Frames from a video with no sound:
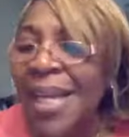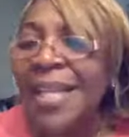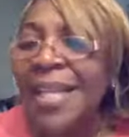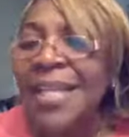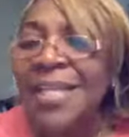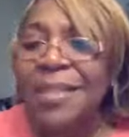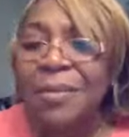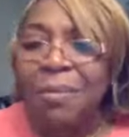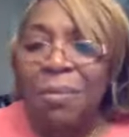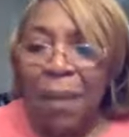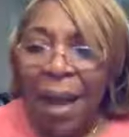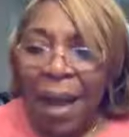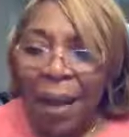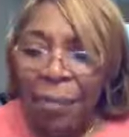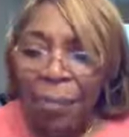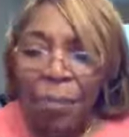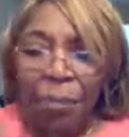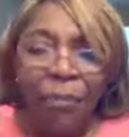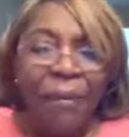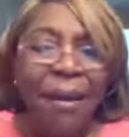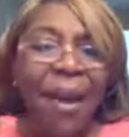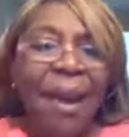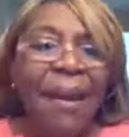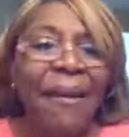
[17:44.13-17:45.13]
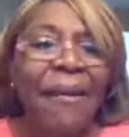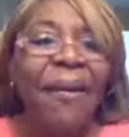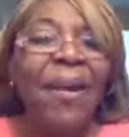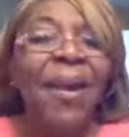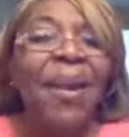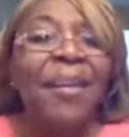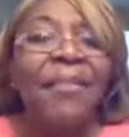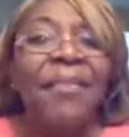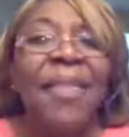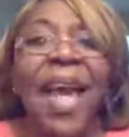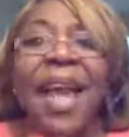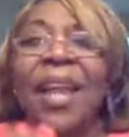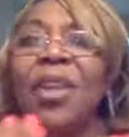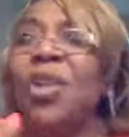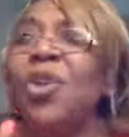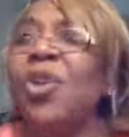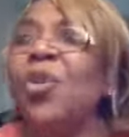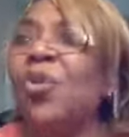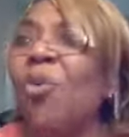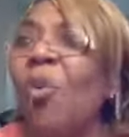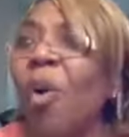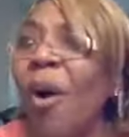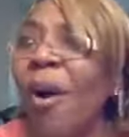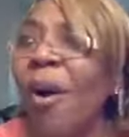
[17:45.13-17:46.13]
it is my prayer that
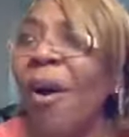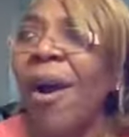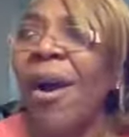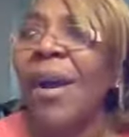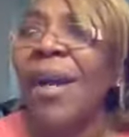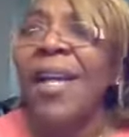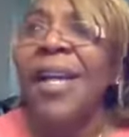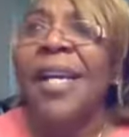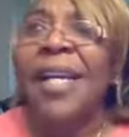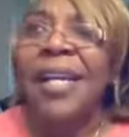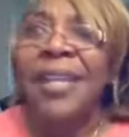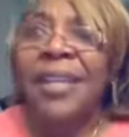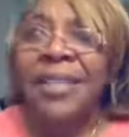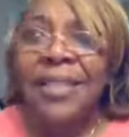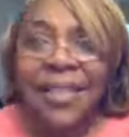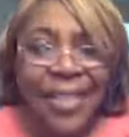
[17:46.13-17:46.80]
you are